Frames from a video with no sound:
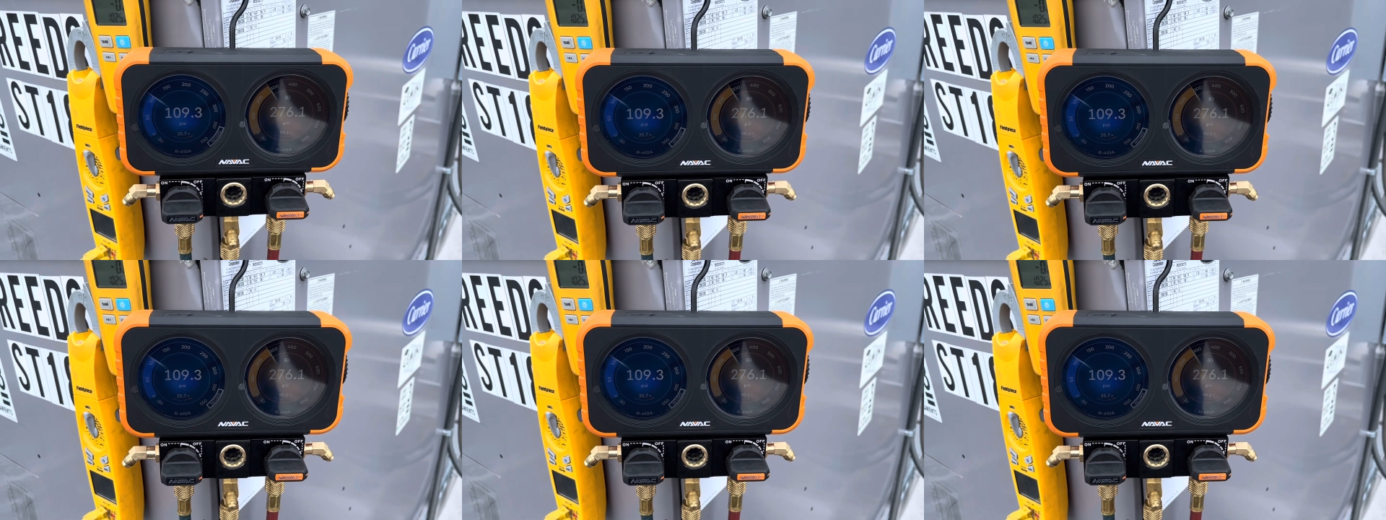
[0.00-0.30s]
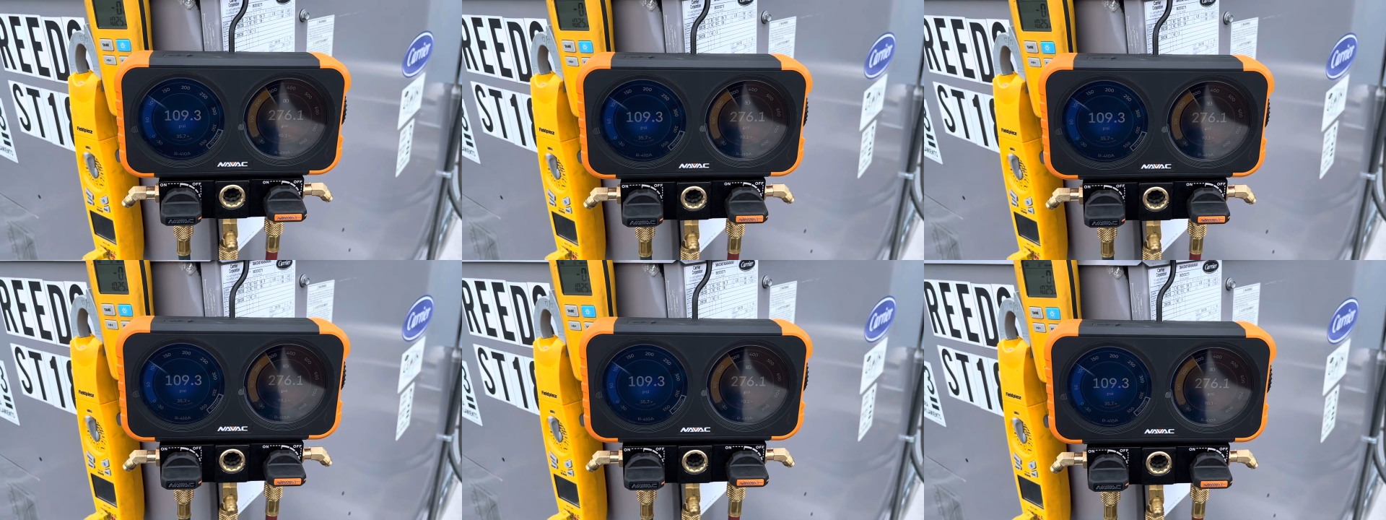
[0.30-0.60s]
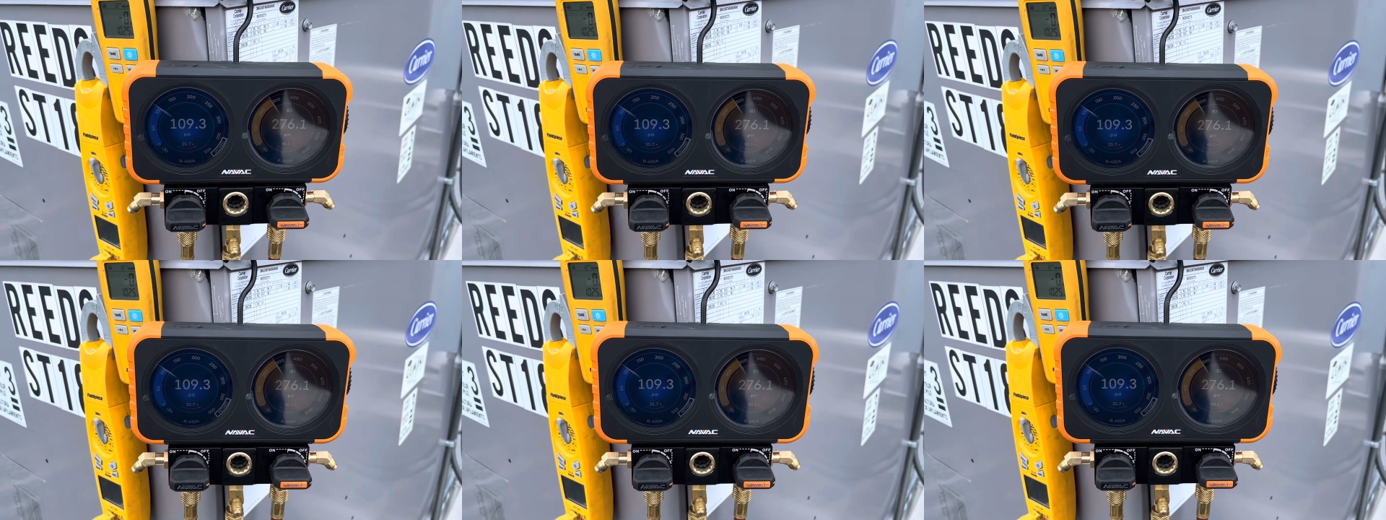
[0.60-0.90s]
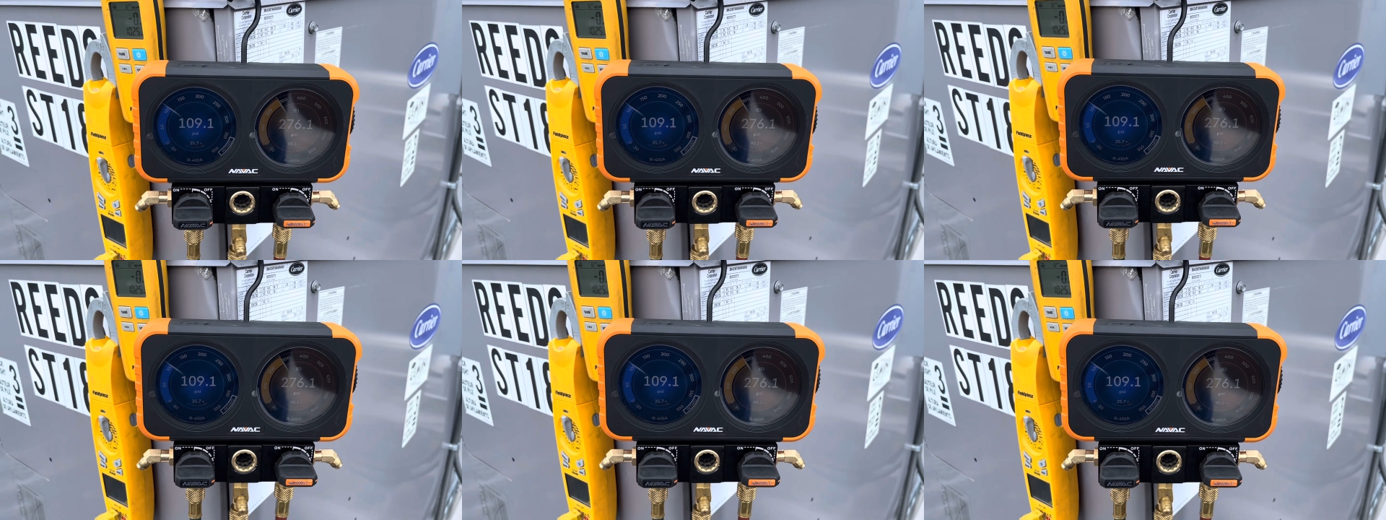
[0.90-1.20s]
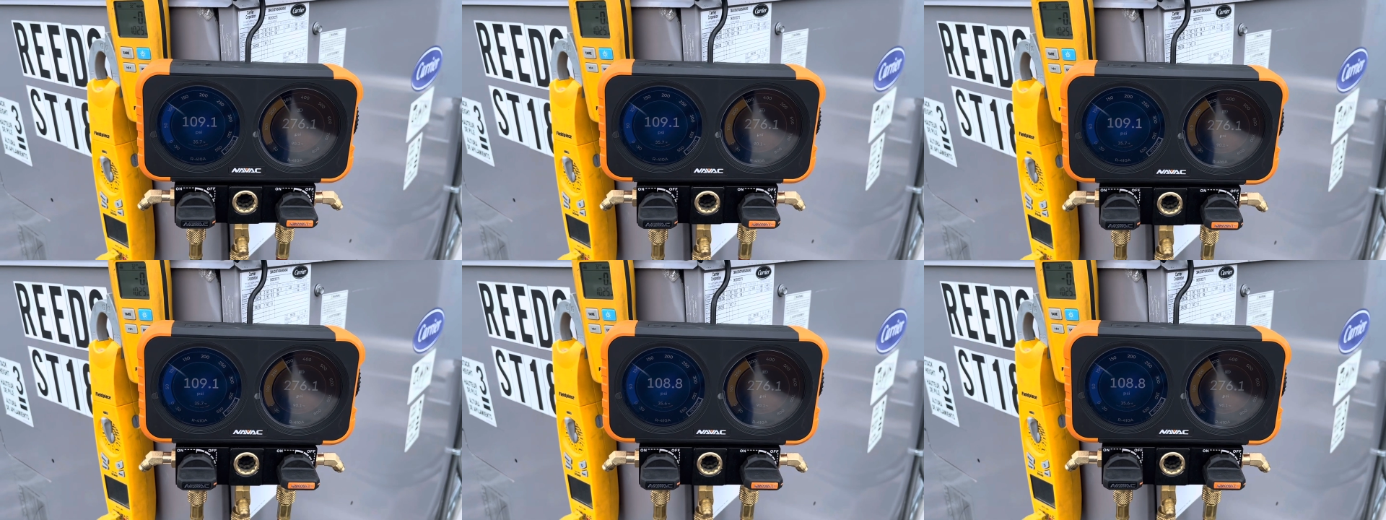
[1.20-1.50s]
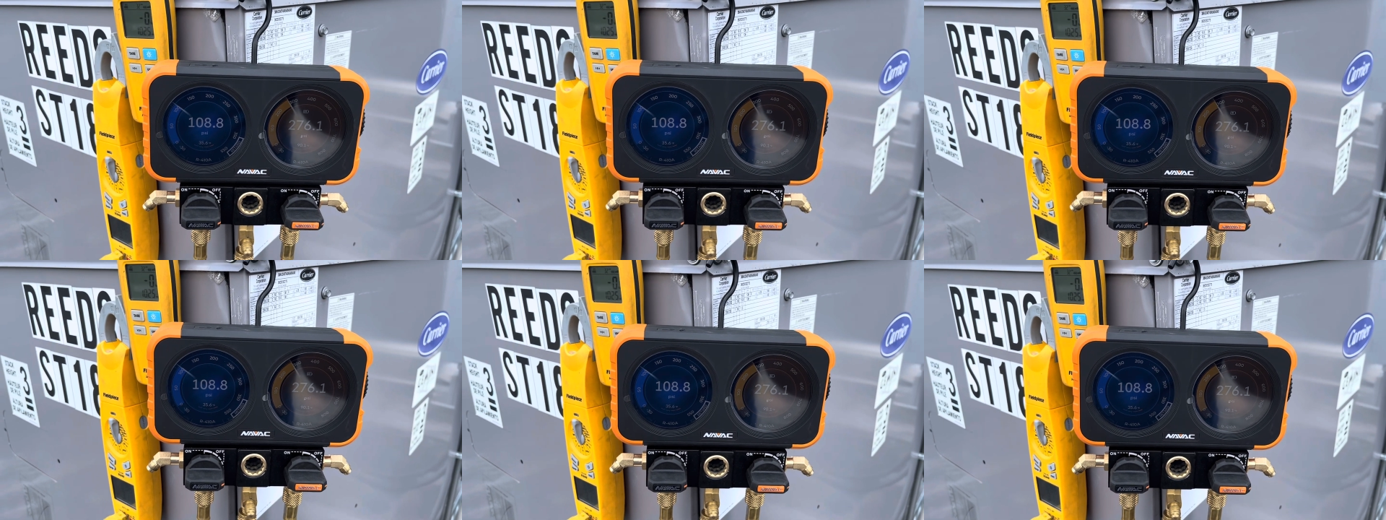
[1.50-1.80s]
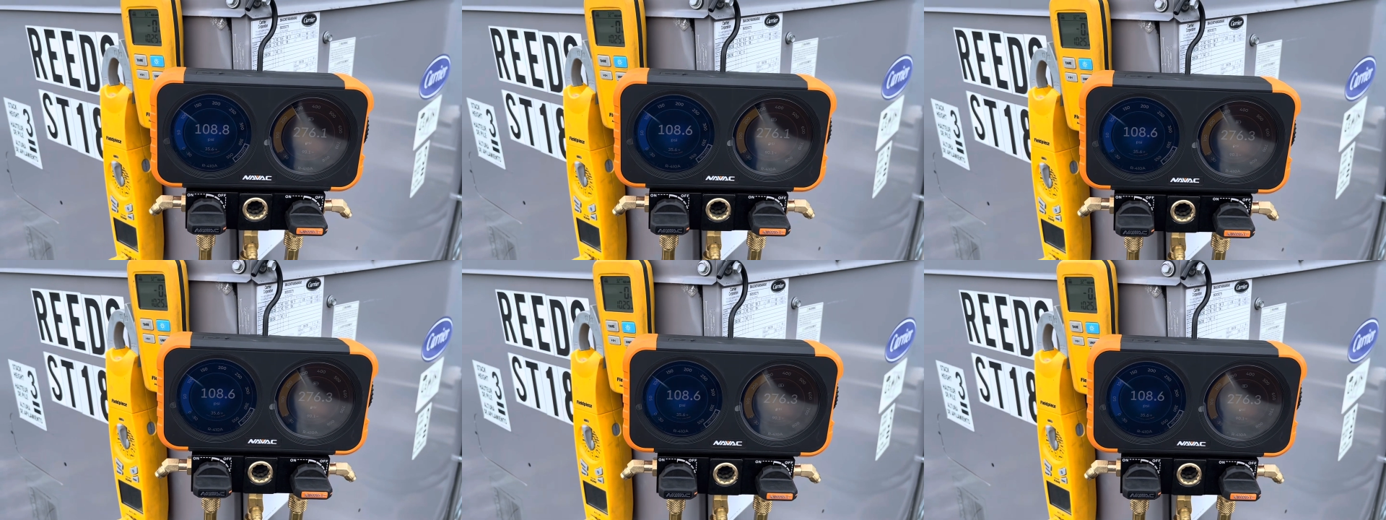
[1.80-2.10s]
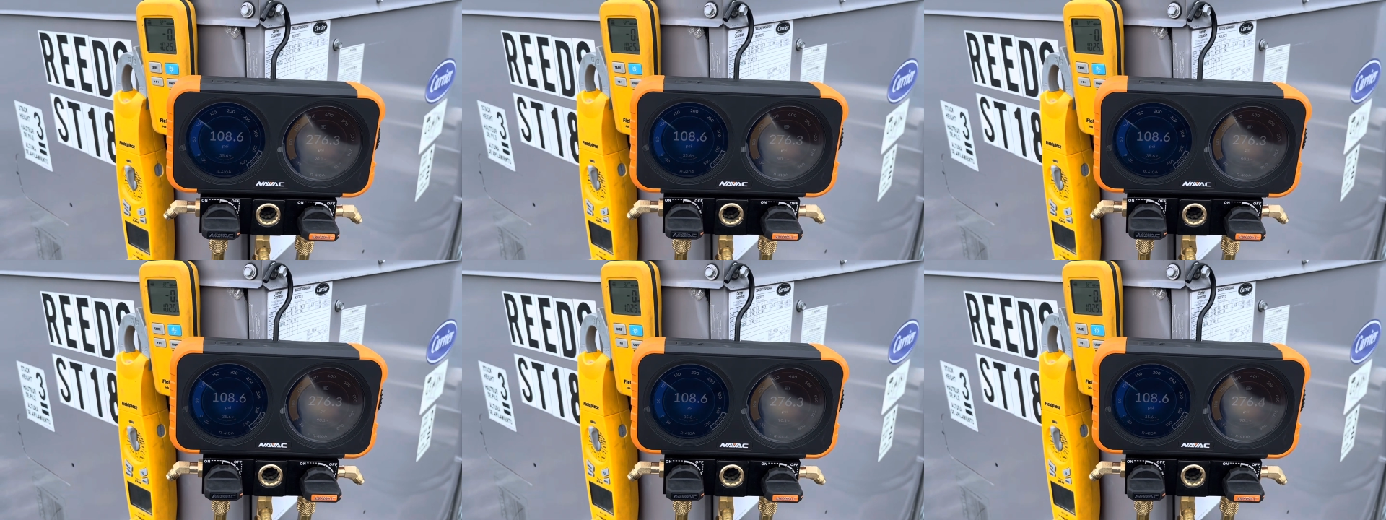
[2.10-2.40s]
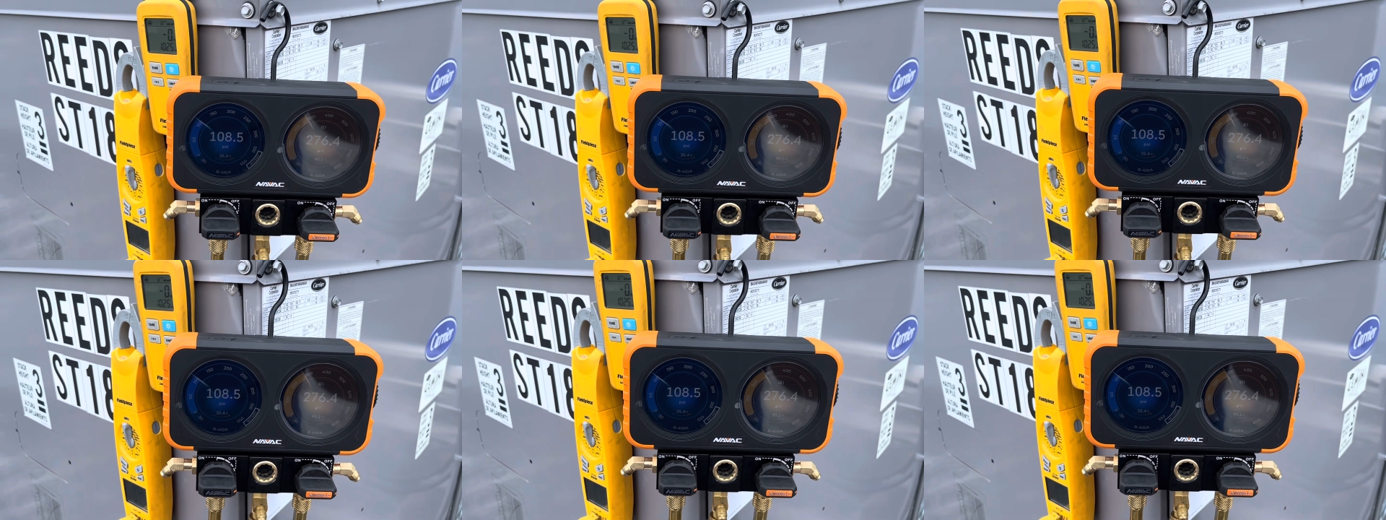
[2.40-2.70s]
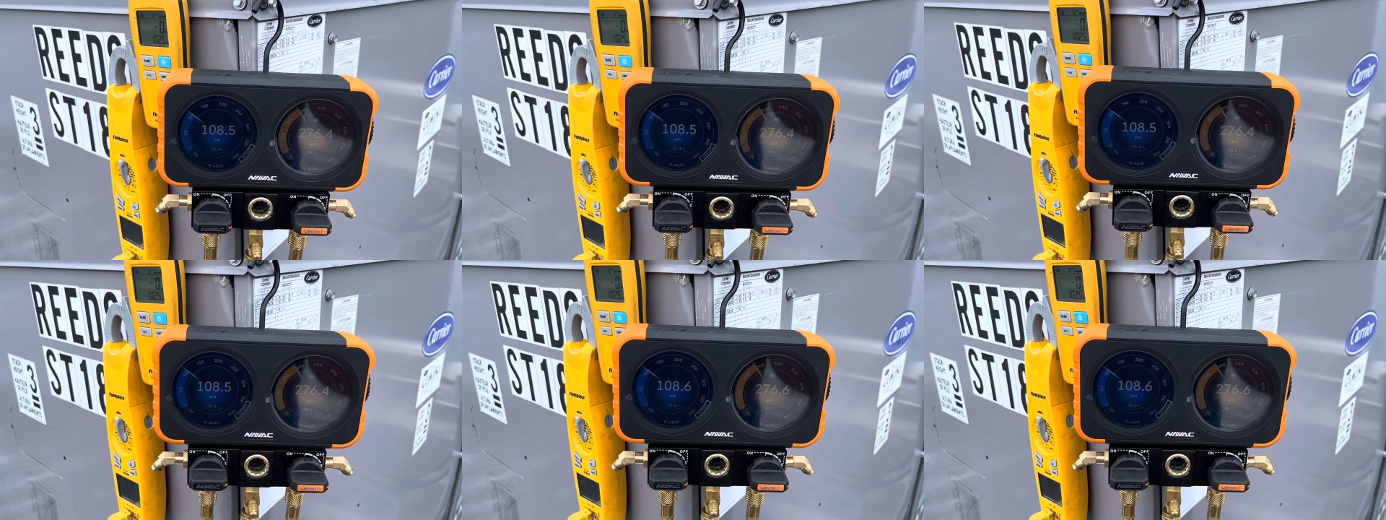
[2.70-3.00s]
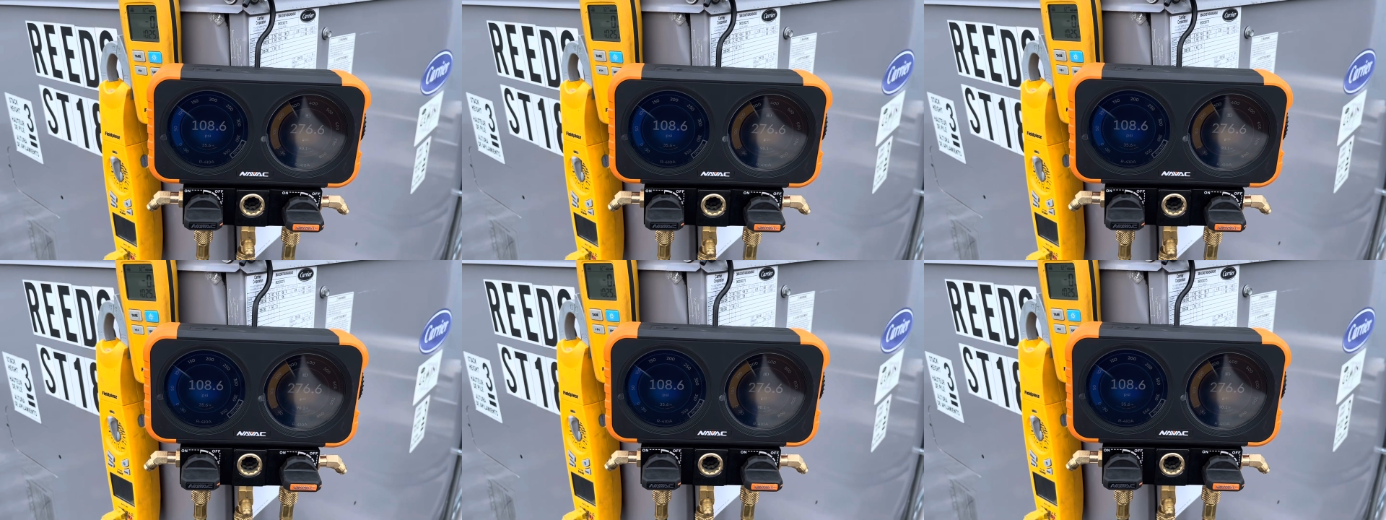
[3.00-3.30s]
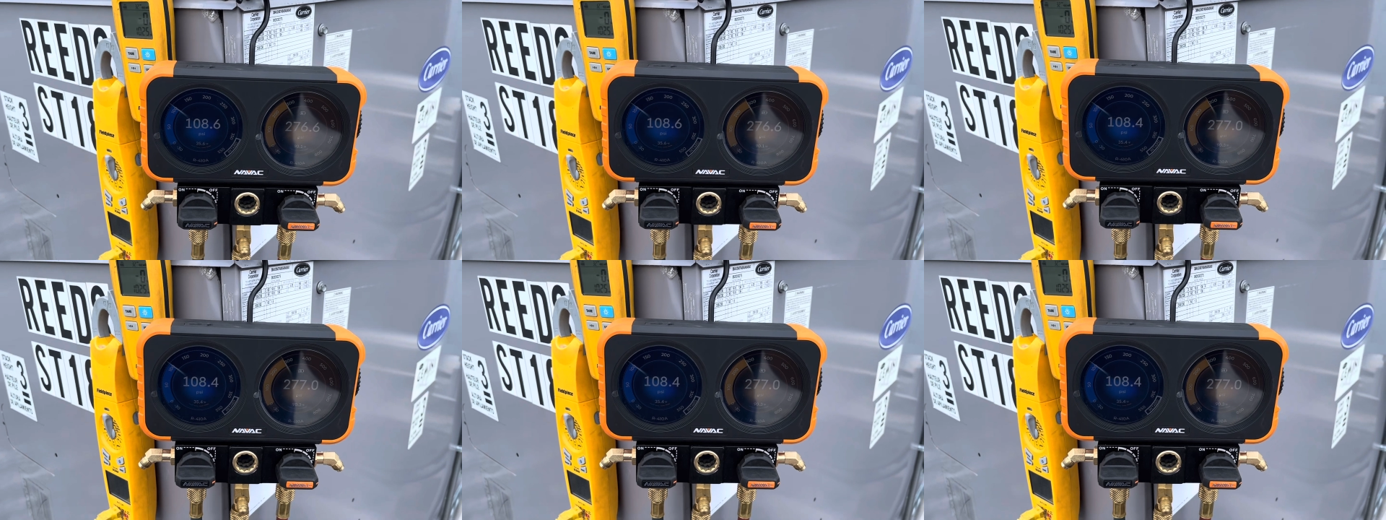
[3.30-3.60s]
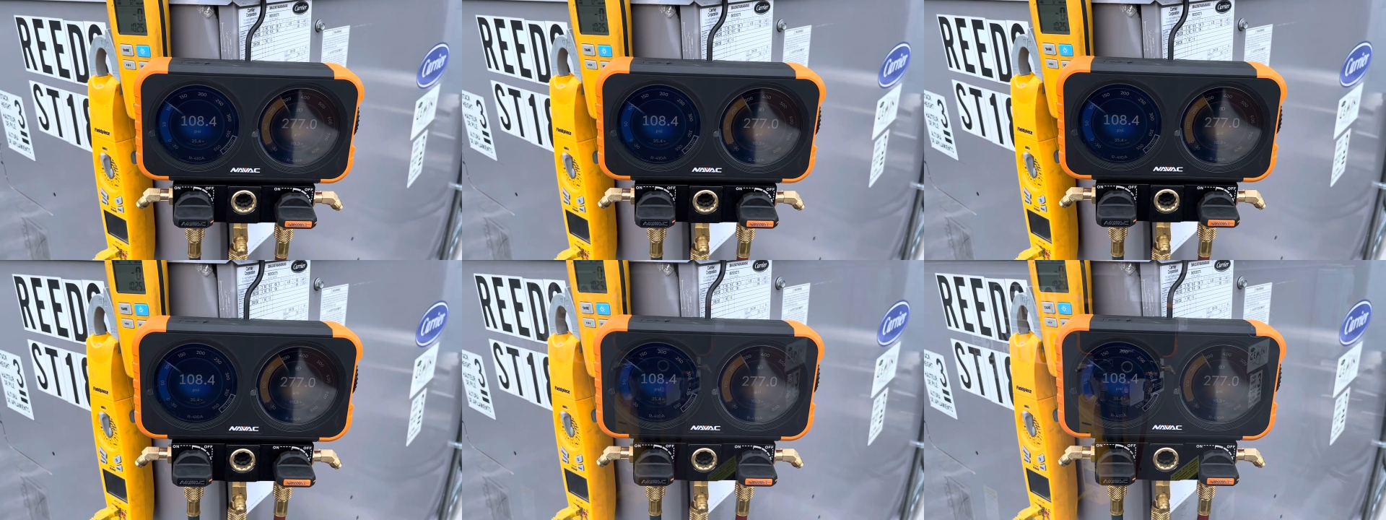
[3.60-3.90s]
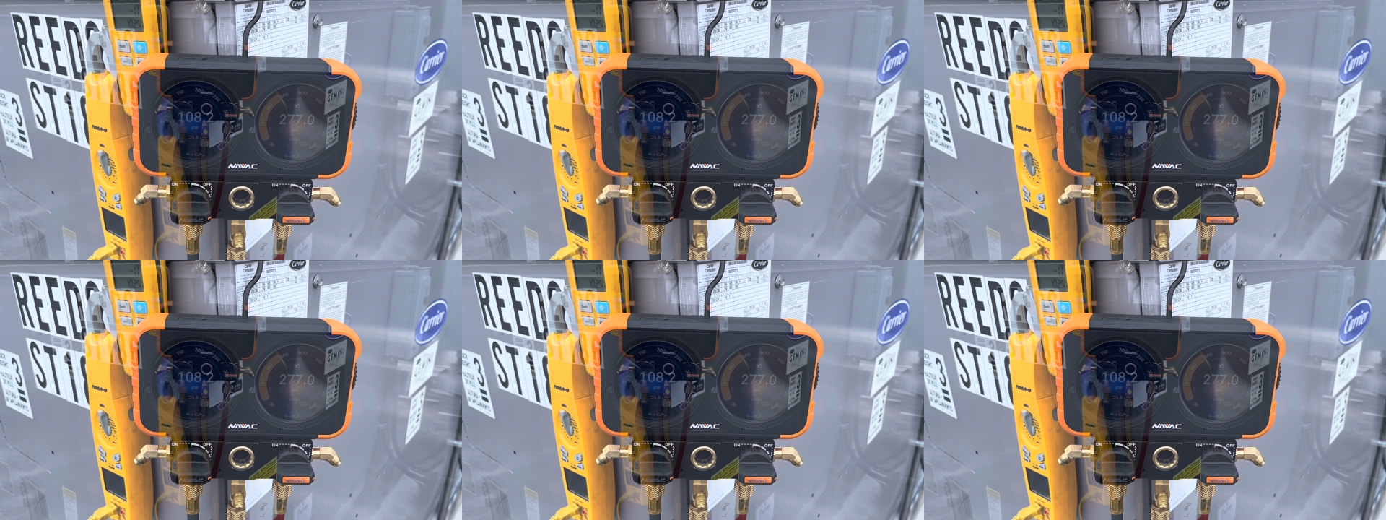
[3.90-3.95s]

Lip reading: Nobody's mouth can be seen.